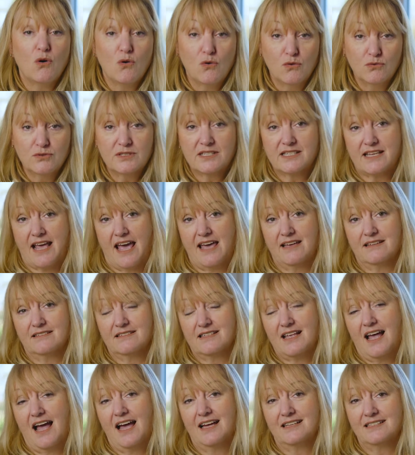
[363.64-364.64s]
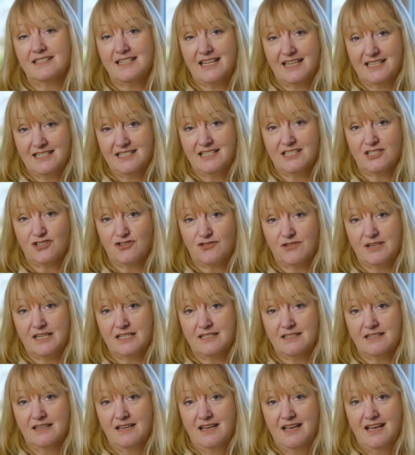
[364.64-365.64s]
all scales and
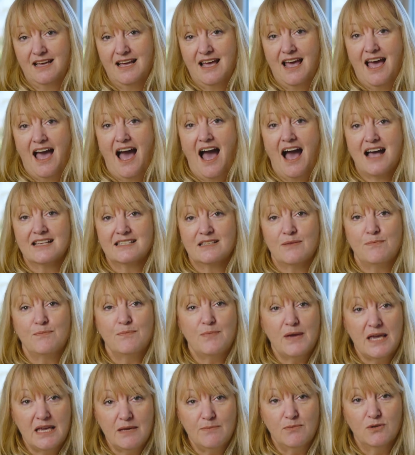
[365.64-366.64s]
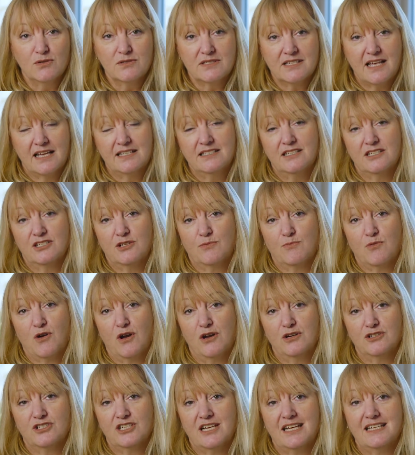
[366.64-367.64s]
industries. As a people-centred
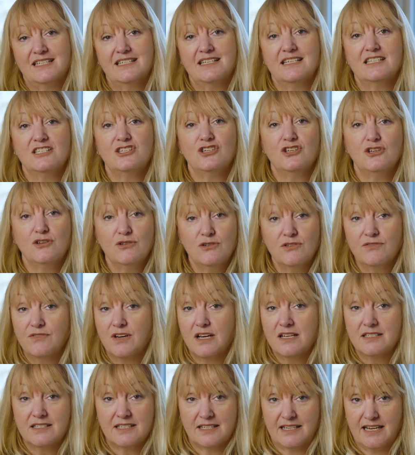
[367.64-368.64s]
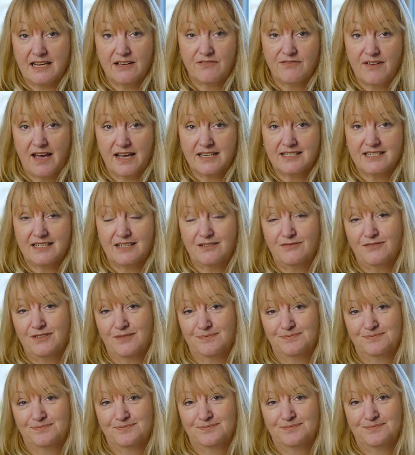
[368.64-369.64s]
approach, it is universally effective.
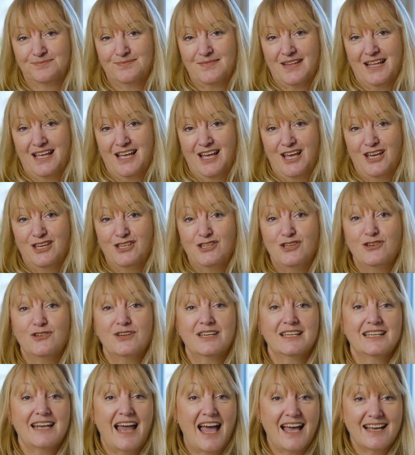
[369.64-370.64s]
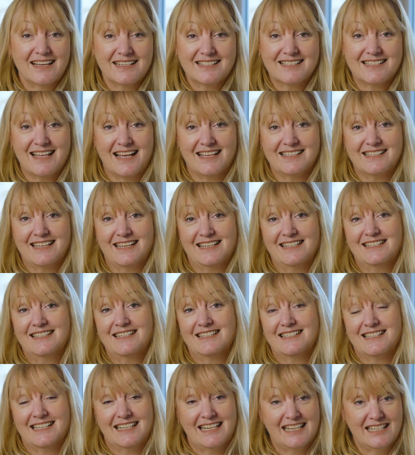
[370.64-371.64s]
You can access it
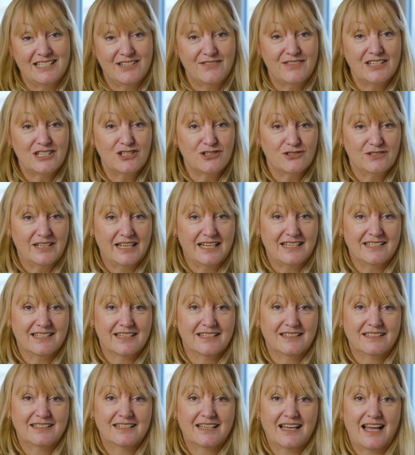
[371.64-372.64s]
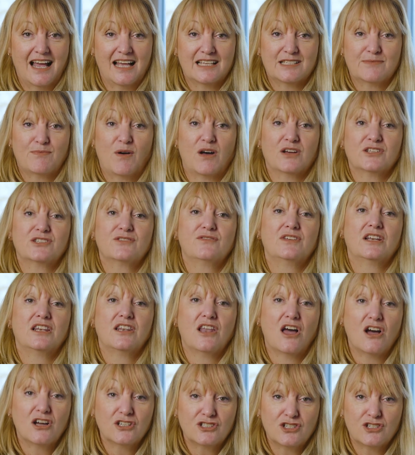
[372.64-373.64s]
as an individual leader, as part of a
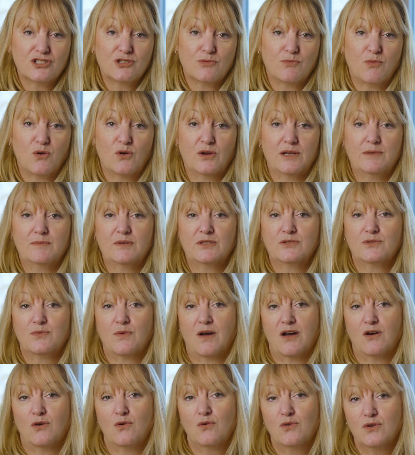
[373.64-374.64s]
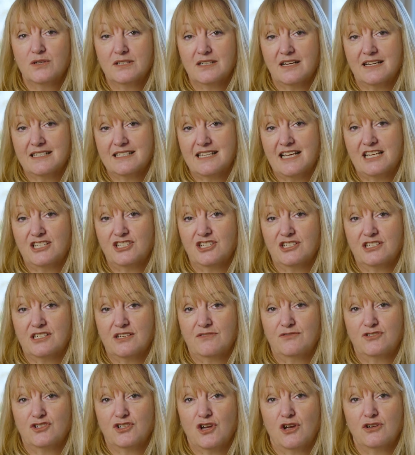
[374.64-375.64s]
larger deployment where organisations
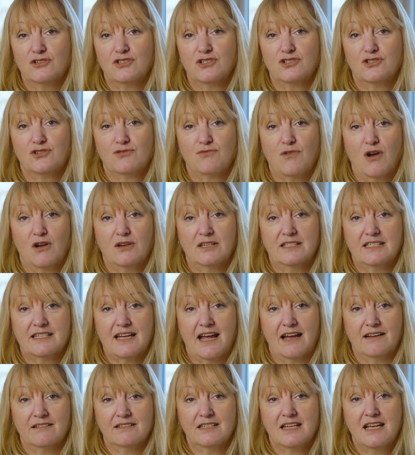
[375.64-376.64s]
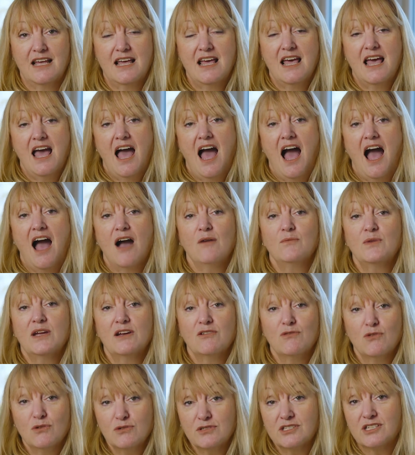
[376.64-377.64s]
have chosen to roll it out, and we
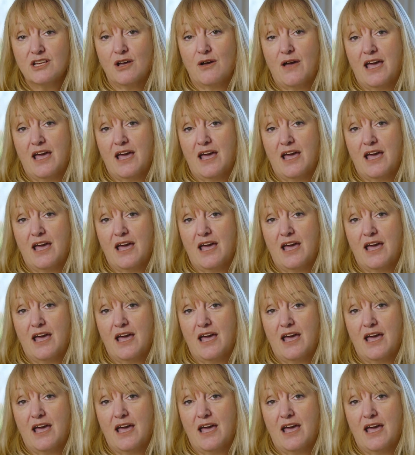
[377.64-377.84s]
are also